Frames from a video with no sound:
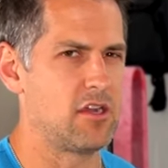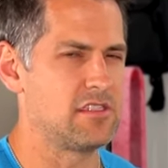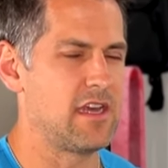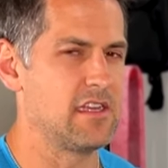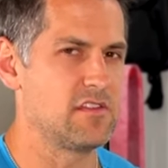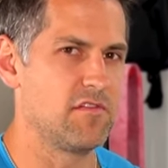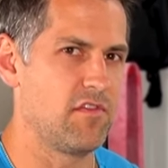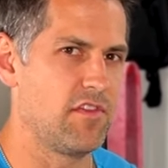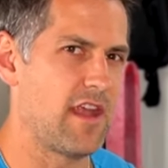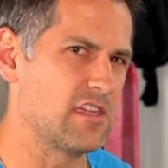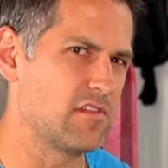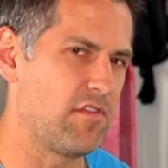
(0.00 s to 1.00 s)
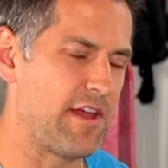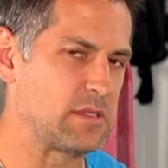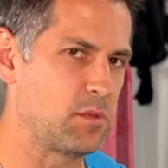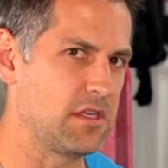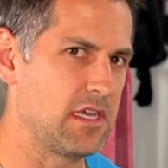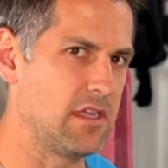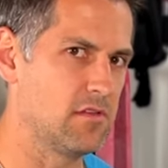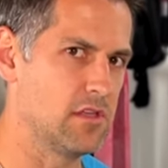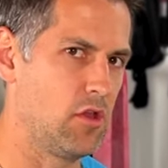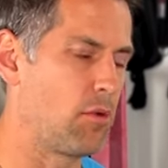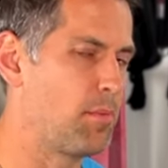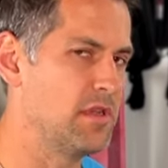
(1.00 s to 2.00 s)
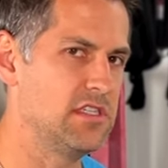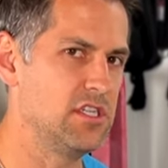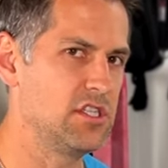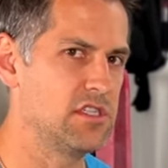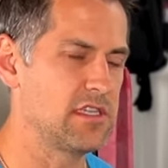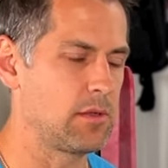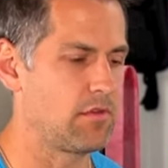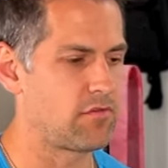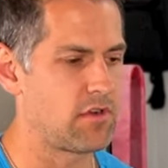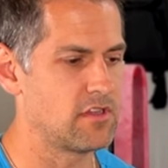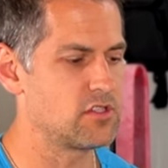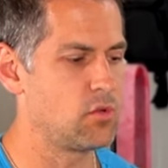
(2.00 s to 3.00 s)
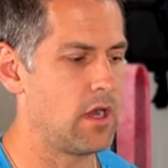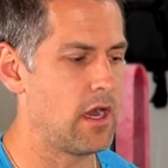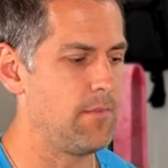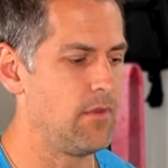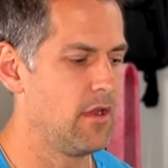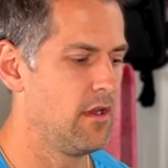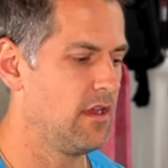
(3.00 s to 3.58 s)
or it's not as flexible to get in those lower positions, like with front squat,